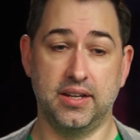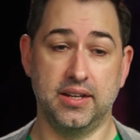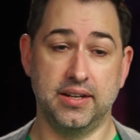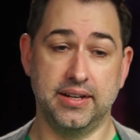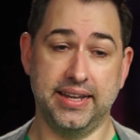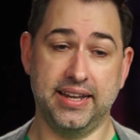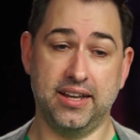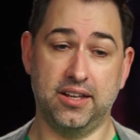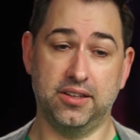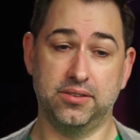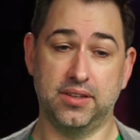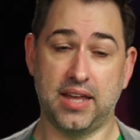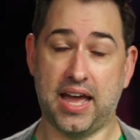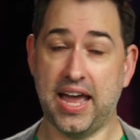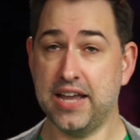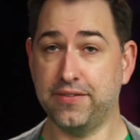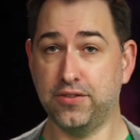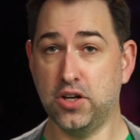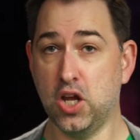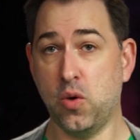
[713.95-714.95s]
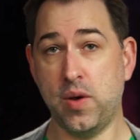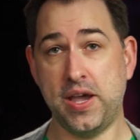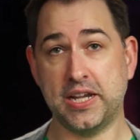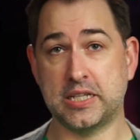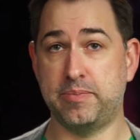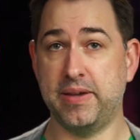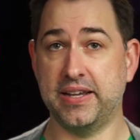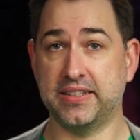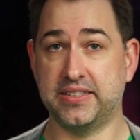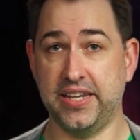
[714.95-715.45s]
Now, I have no
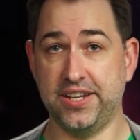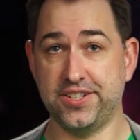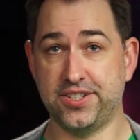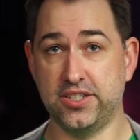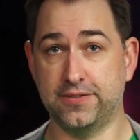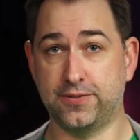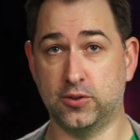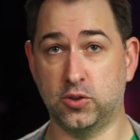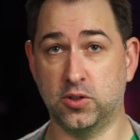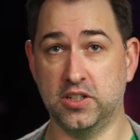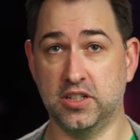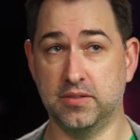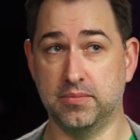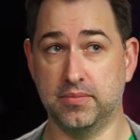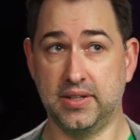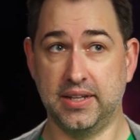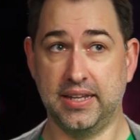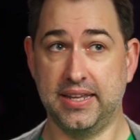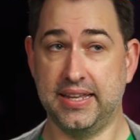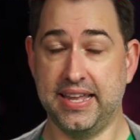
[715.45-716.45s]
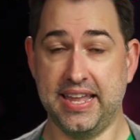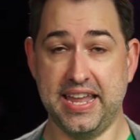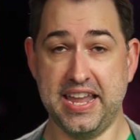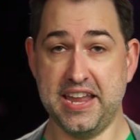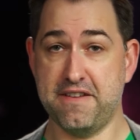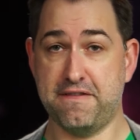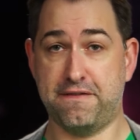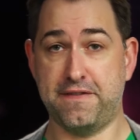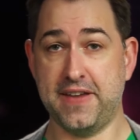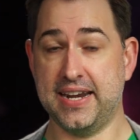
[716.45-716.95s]
expectations for him
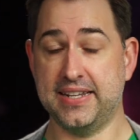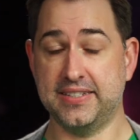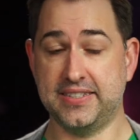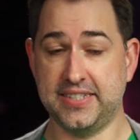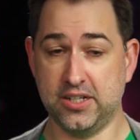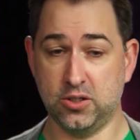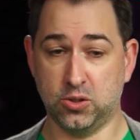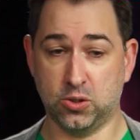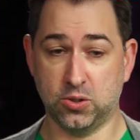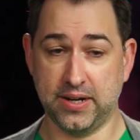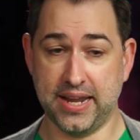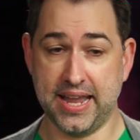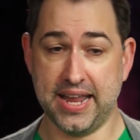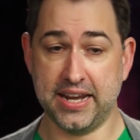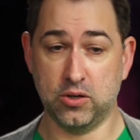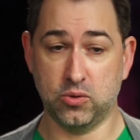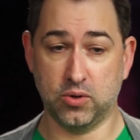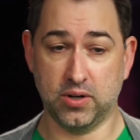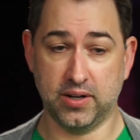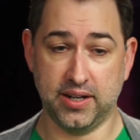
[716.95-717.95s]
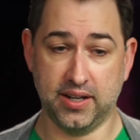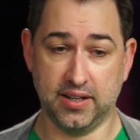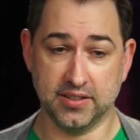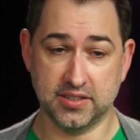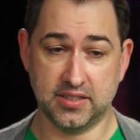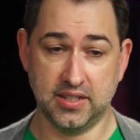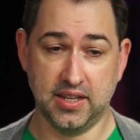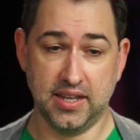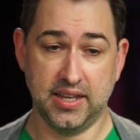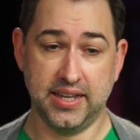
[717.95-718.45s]
in fantasy or anywhere else.